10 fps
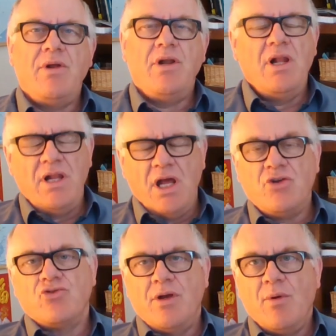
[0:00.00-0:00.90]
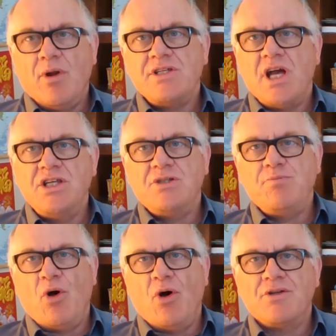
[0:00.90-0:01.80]
I mean, literally, when I say
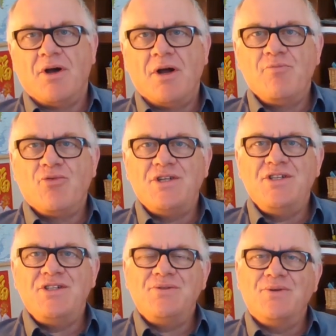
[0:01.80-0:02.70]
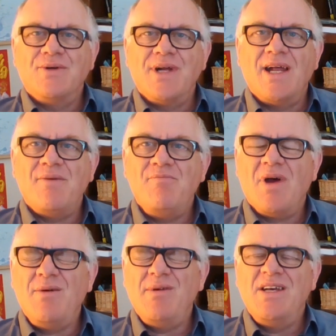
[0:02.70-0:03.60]
spot, I'm pretty sure that
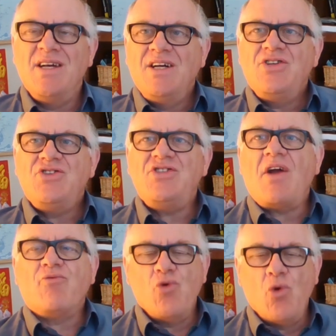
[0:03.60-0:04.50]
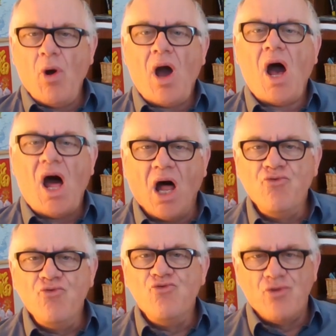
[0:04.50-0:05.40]
maybe several
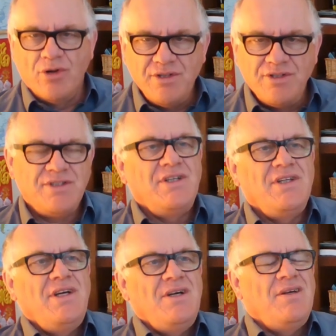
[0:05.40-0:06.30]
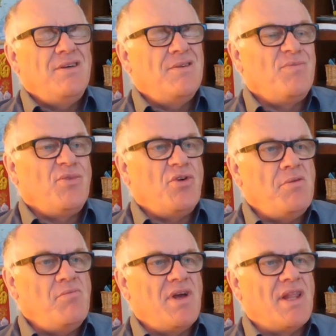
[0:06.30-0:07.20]
hundreds, could
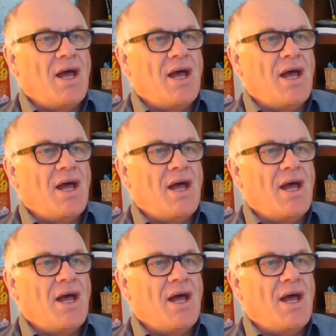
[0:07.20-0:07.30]
even be